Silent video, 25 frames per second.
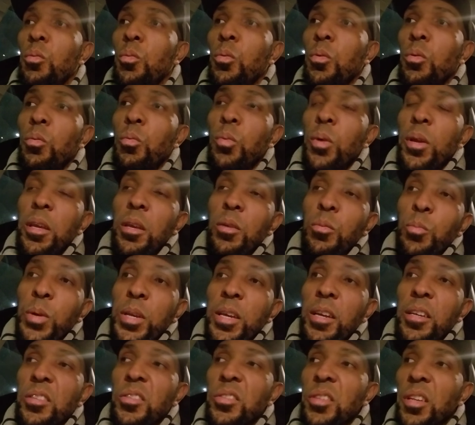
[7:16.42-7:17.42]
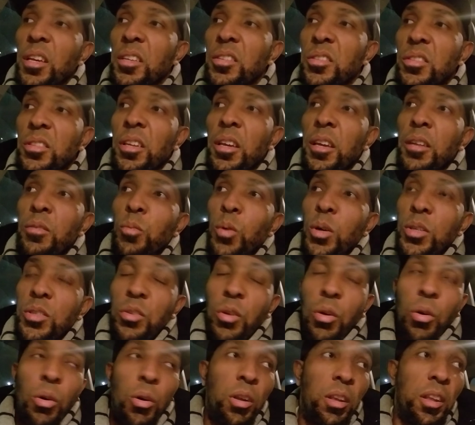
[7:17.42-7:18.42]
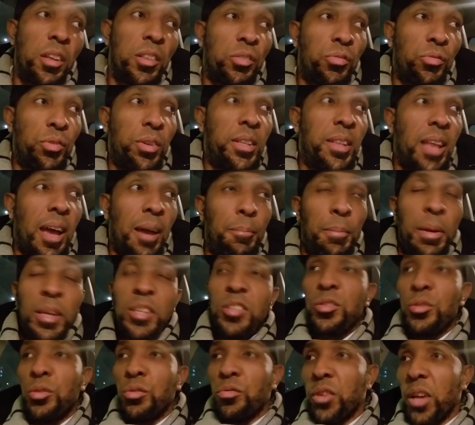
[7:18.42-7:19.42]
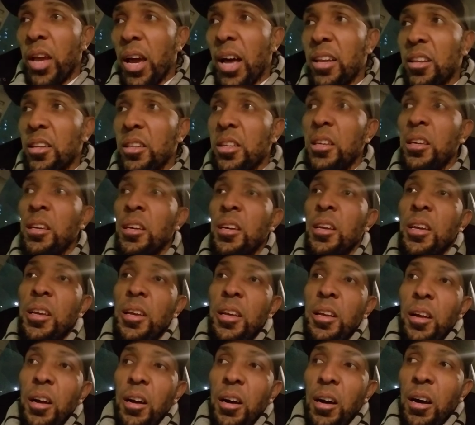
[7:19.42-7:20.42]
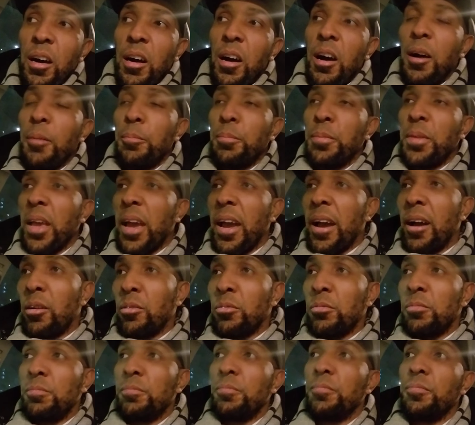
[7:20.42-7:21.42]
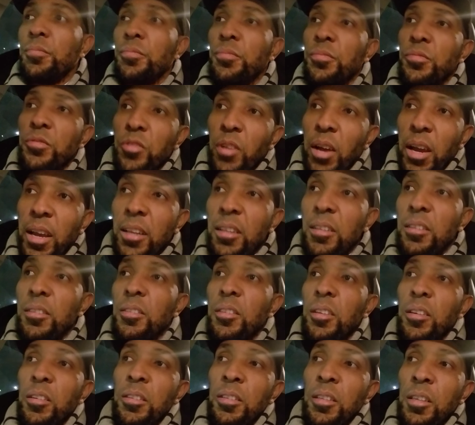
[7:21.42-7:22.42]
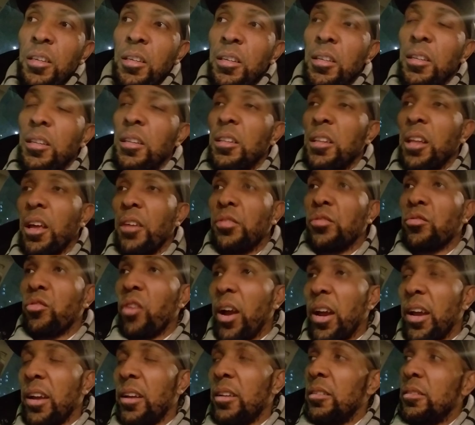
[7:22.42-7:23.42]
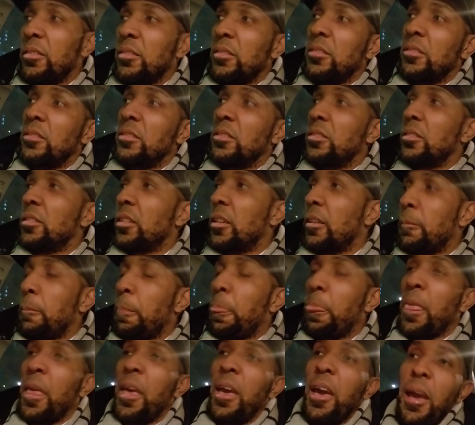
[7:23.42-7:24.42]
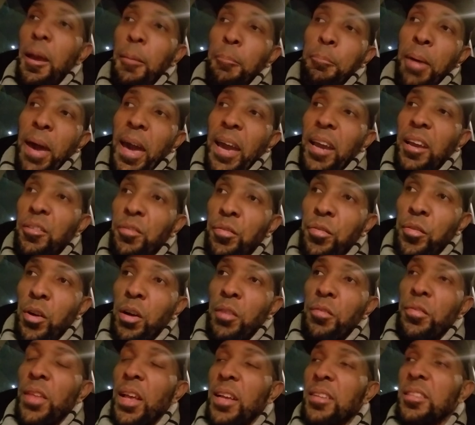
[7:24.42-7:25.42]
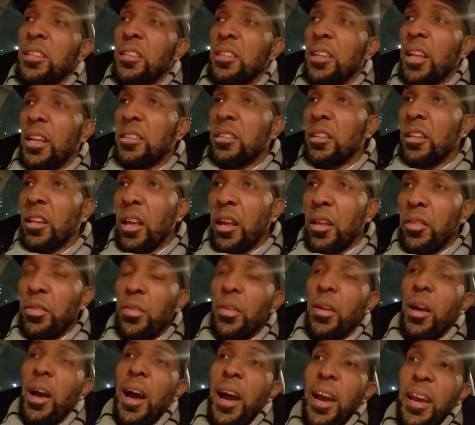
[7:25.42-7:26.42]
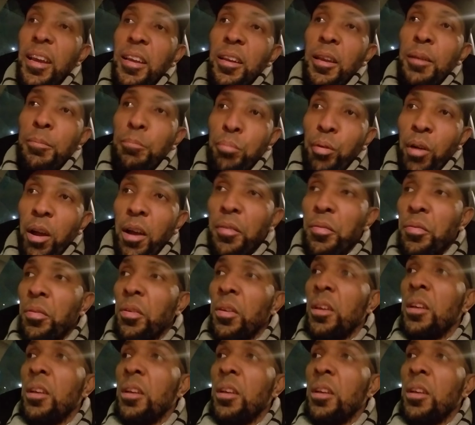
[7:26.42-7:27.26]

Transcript: We exist in what's called a three-dimensional reality, up, down, right, left, right, and back and front. That's length, height, and breadth,